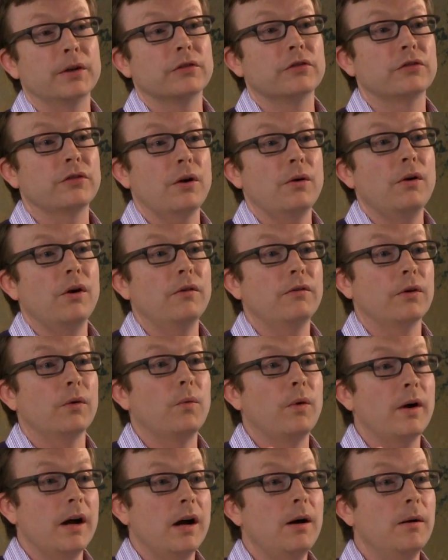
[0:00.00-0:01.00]
so
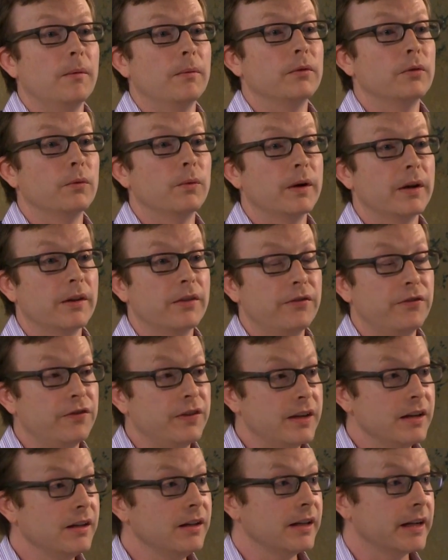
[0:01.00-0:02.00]
overwhelmed with
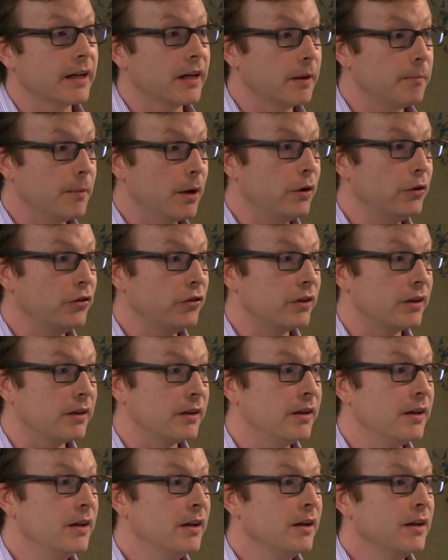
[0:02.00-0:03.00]
feeling and emotion,